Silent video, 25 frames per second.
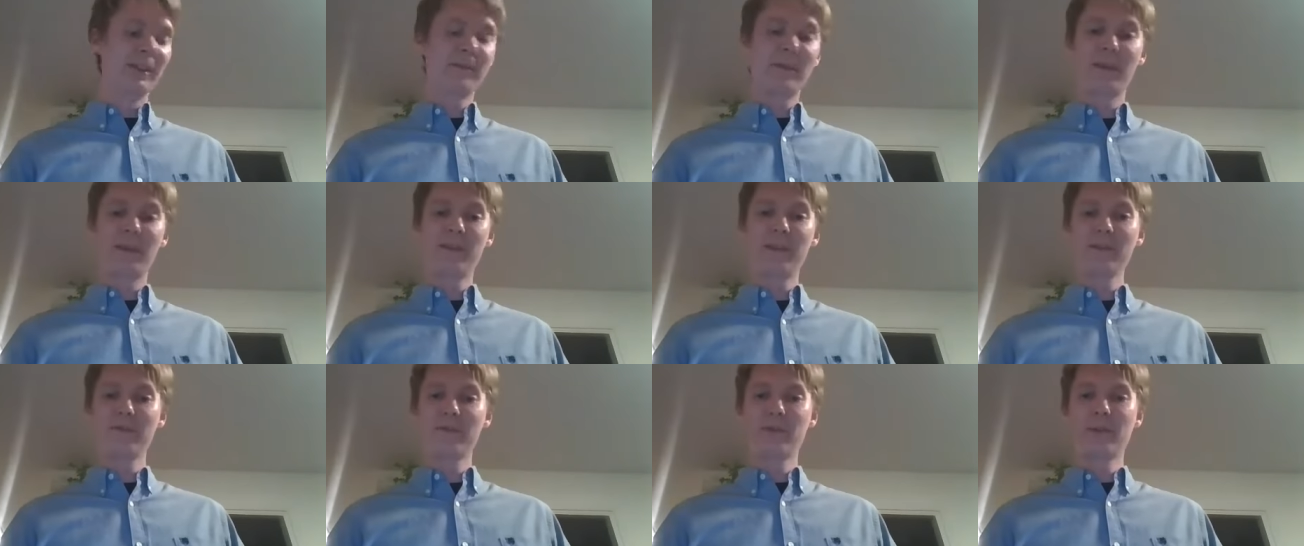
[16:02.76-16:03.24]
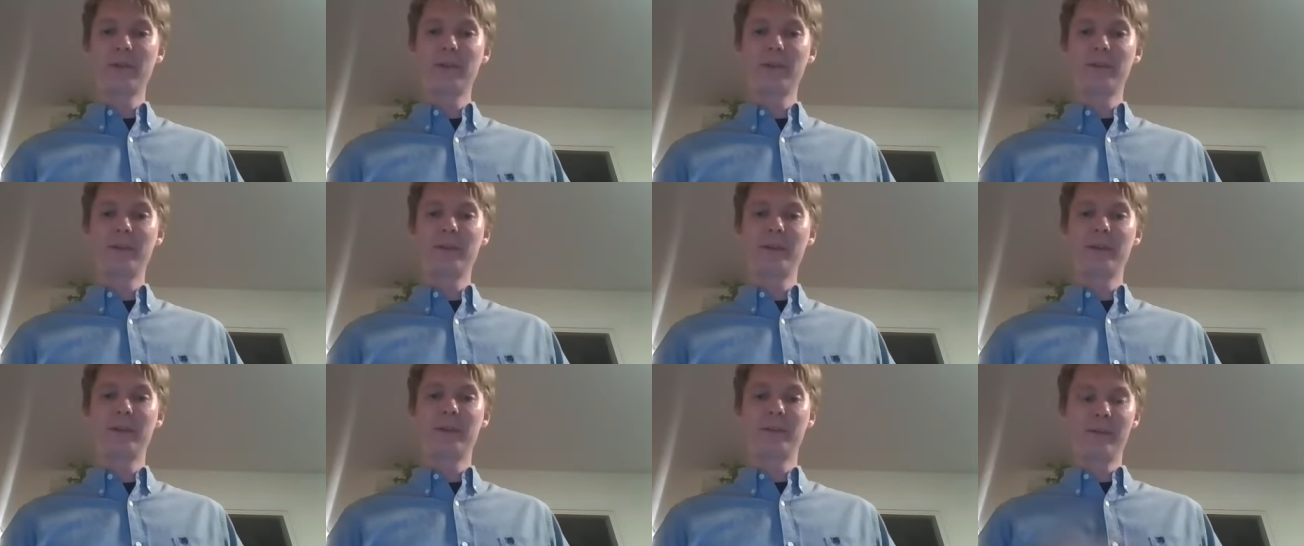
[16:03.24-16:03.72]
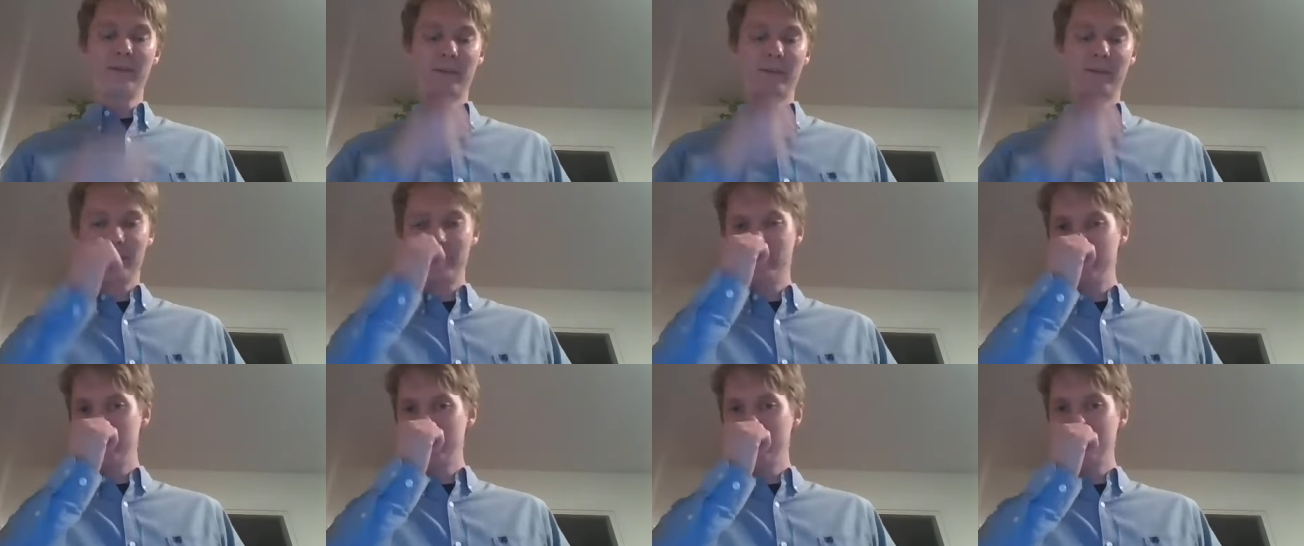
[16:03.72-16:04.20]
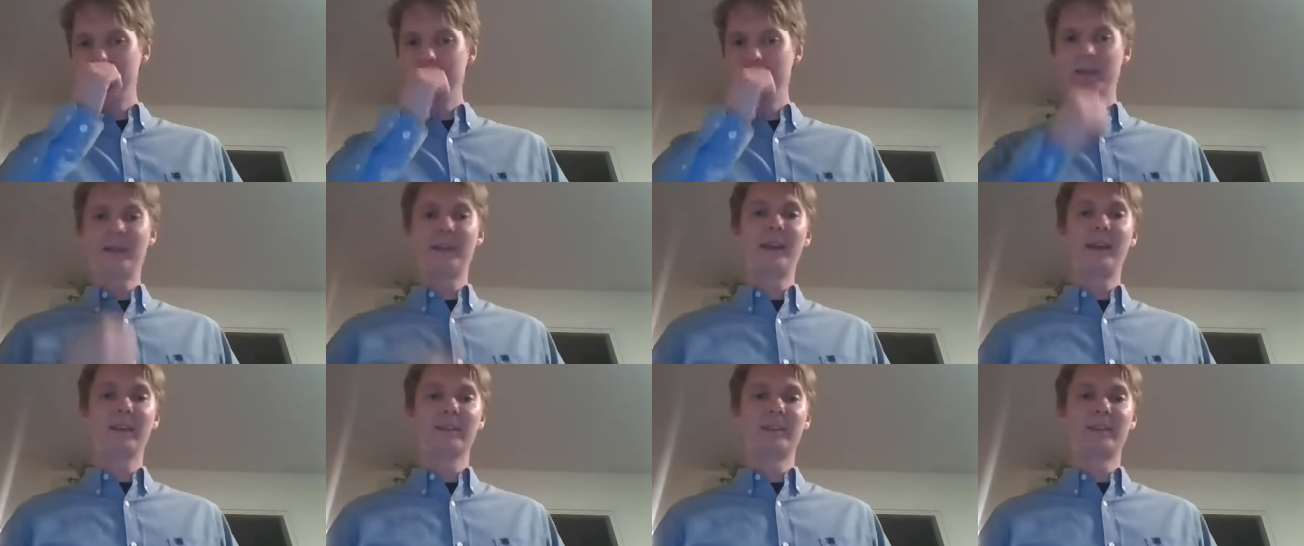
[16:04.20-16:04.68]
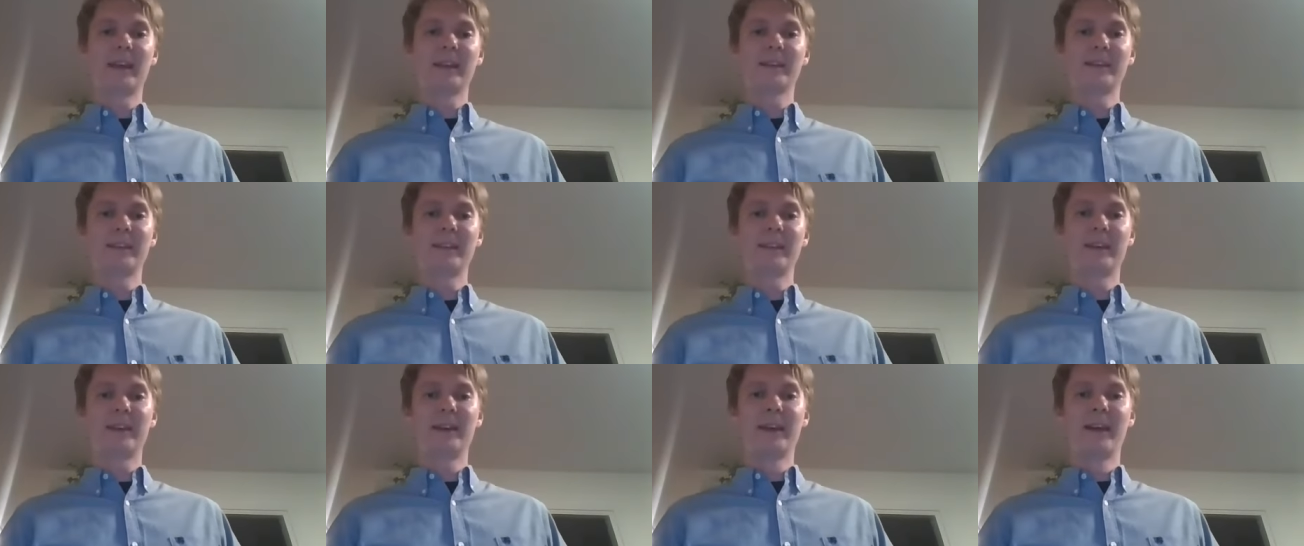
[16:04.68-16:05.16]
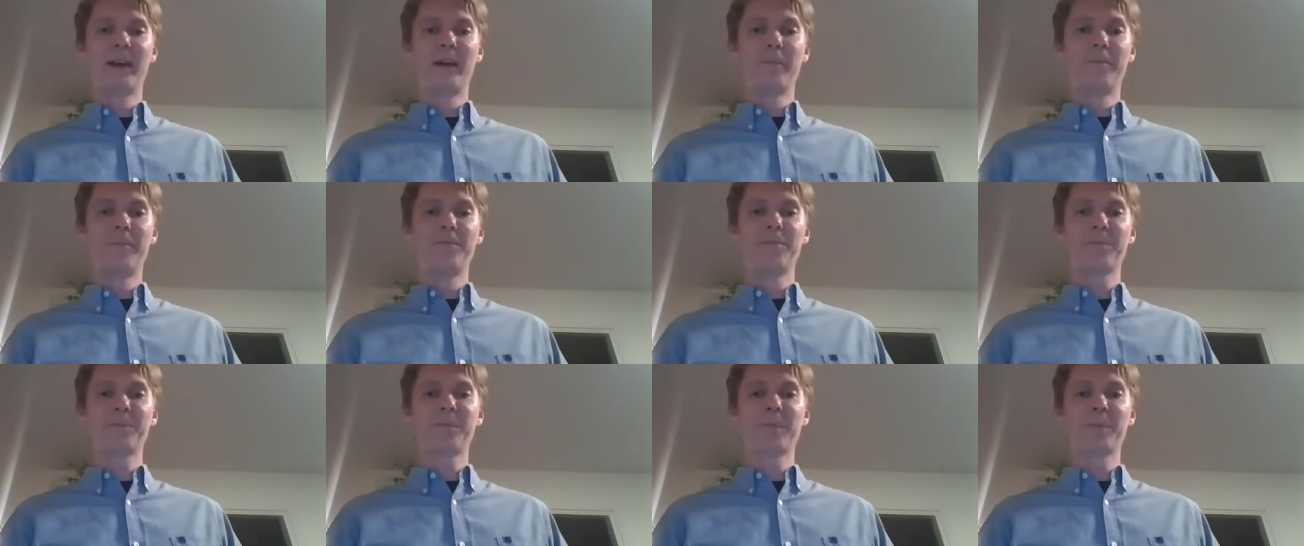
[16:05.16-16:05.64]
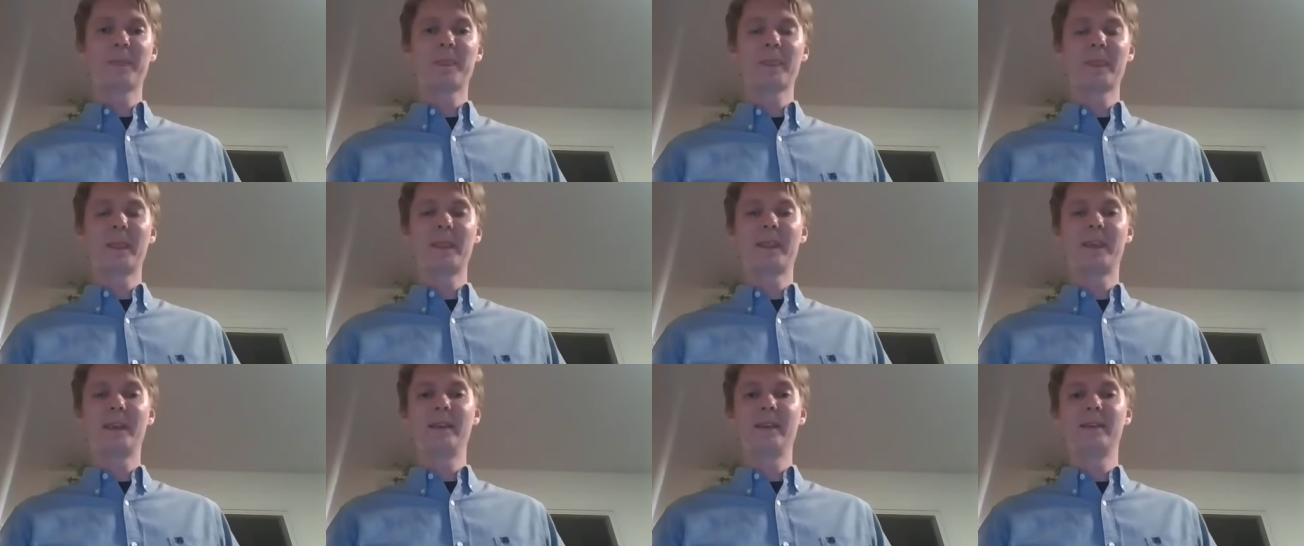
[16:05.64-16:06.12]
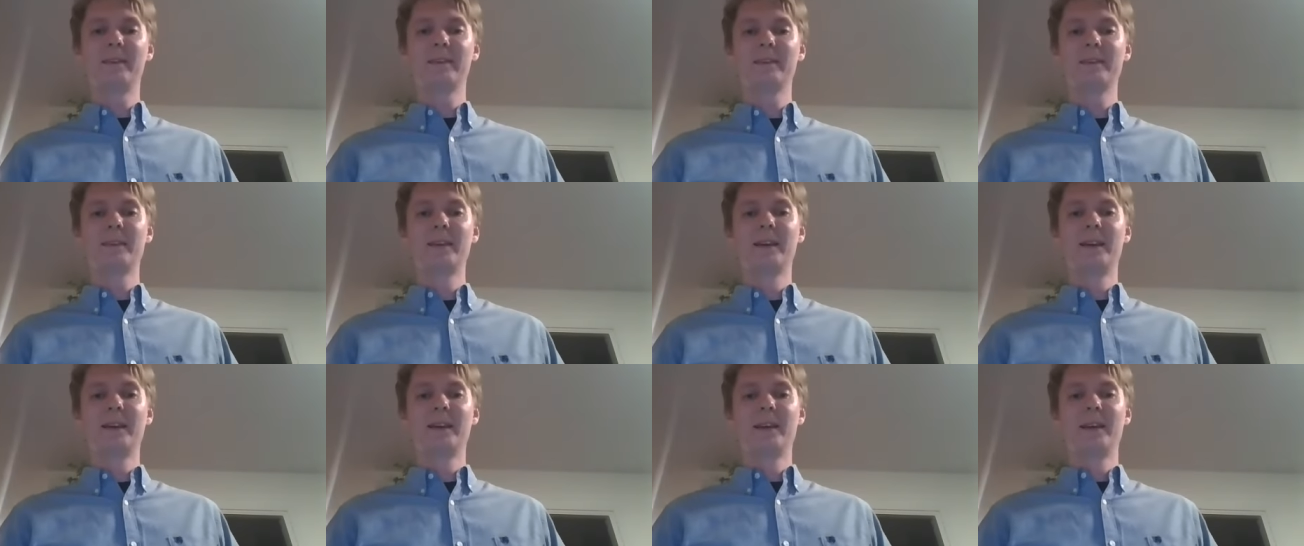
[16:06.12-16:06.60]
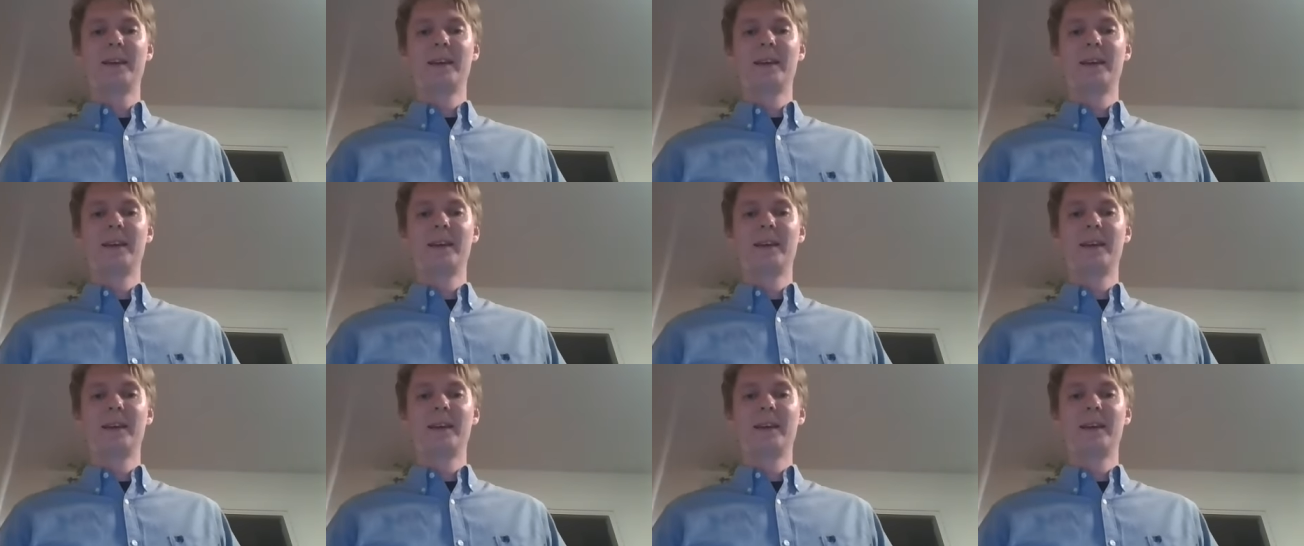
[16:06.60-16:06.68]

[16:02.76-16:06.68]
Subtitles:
maybe is that this